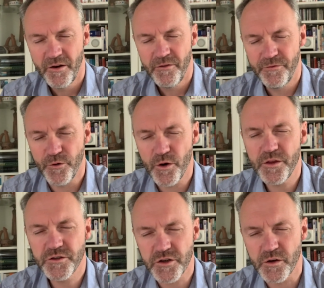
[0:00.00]
For
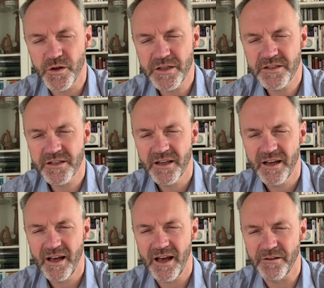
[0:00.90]
the joys
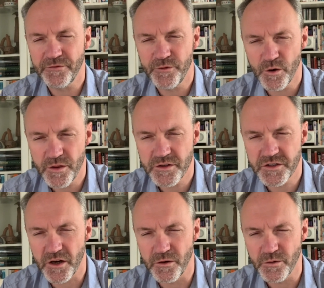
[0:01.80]
and for the
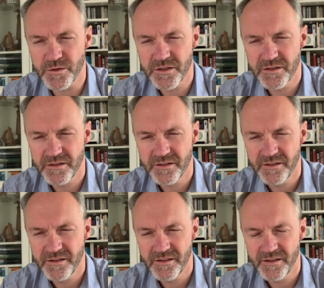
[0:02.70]
sorrows,
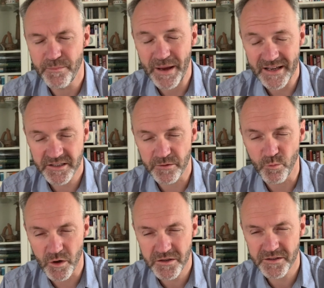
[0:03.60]
the best and
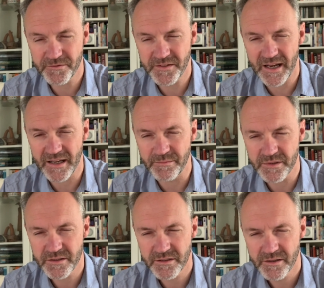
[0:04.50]
worst of
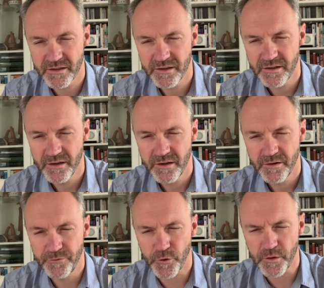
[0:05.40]
times,
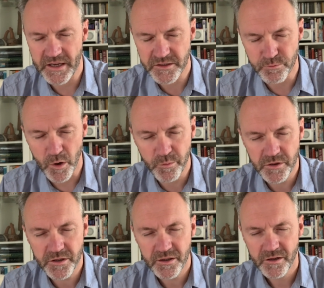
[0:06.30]
for this
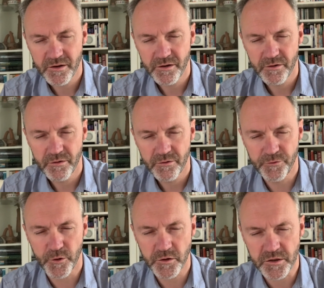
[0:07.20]
moment,
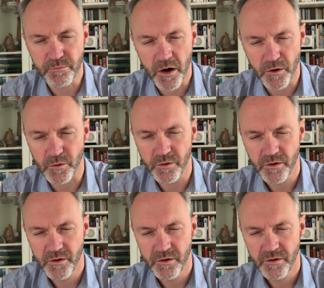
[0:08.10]
for tomorrow,
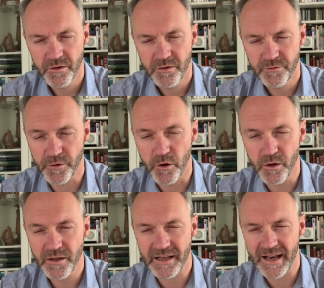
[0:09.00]
for
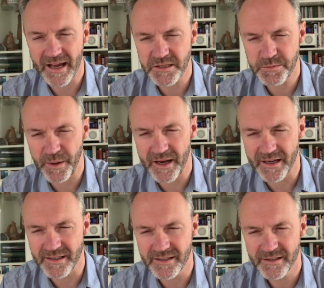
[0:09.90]
all that lies
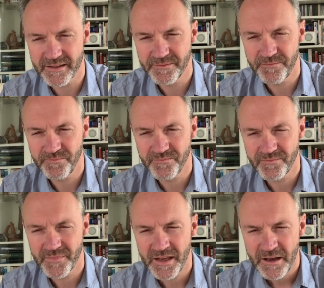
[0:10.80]
behind.
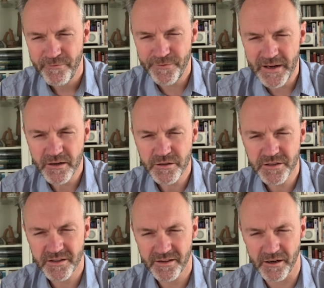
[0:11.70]

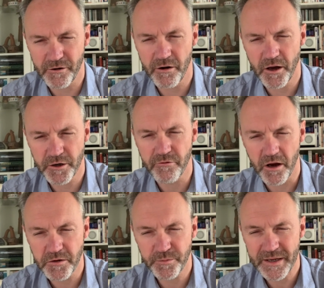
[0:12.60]
Fears that crowd
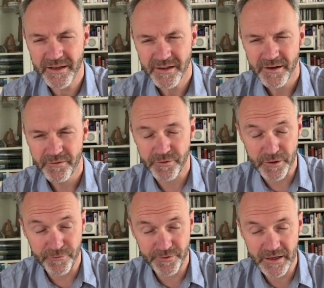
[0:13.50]
around me for the
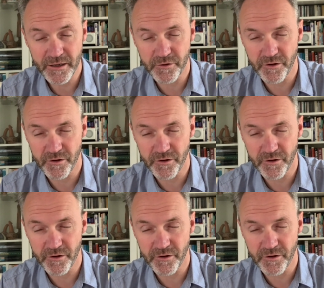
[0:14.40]
failure